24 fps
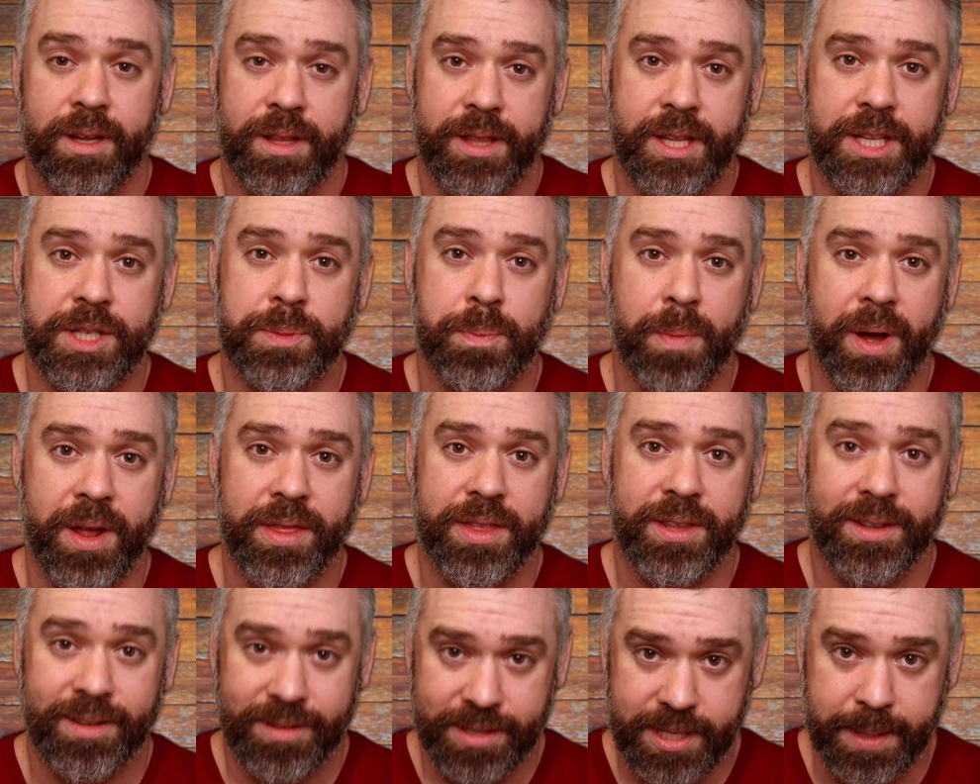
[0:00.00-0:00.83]
This
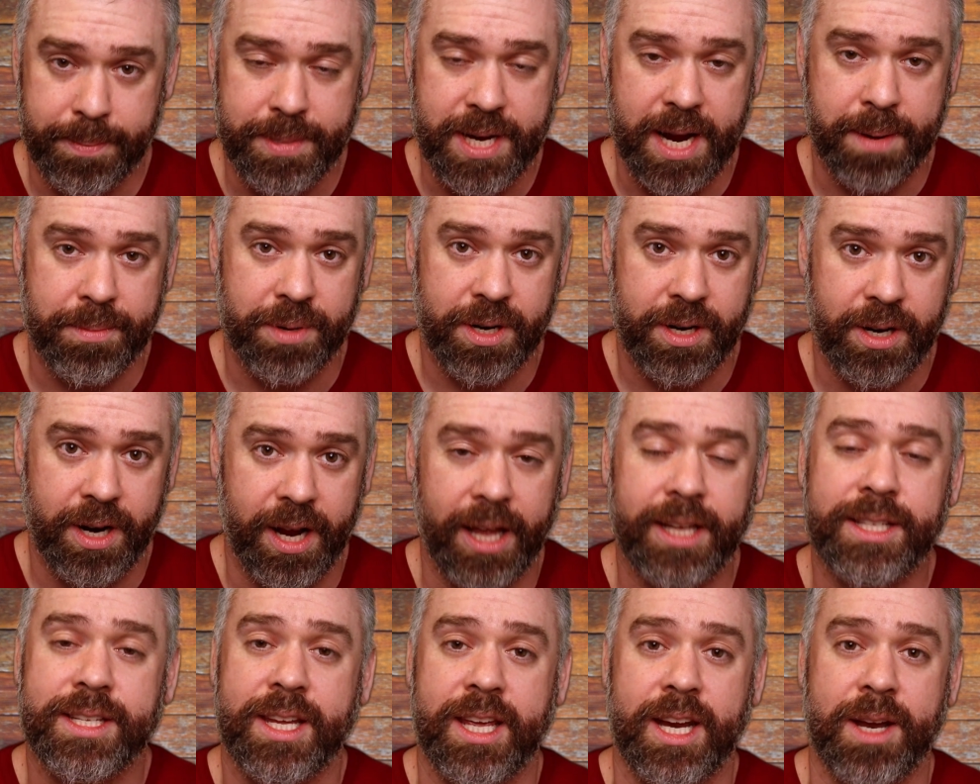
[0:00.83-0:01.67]
month, September,
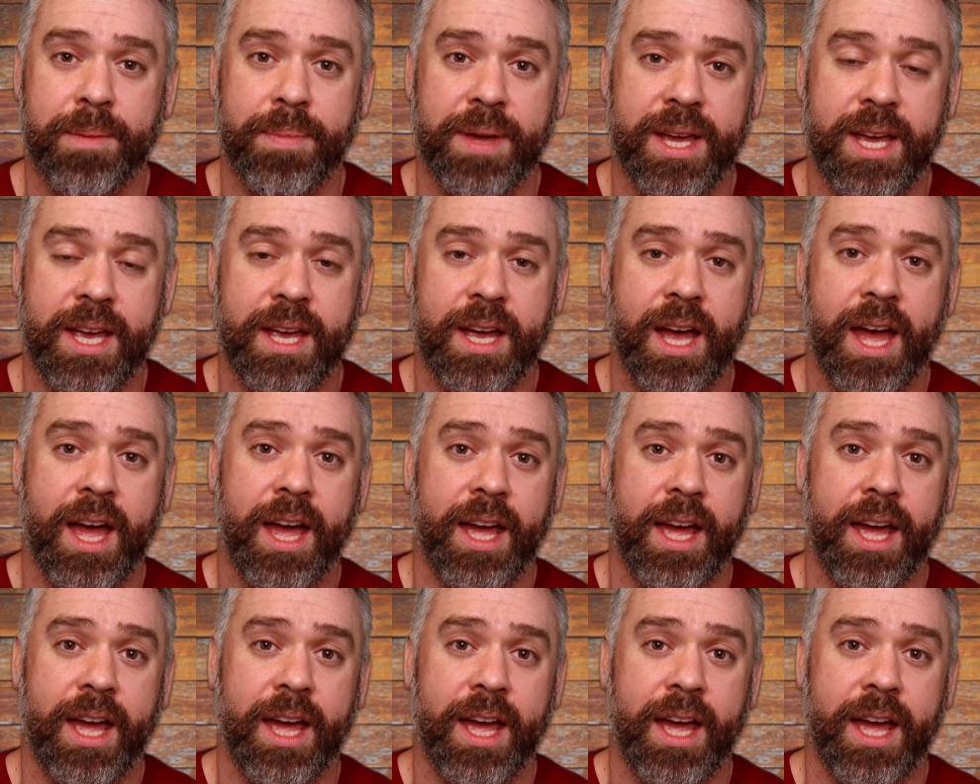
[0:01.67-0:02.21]
it's going to be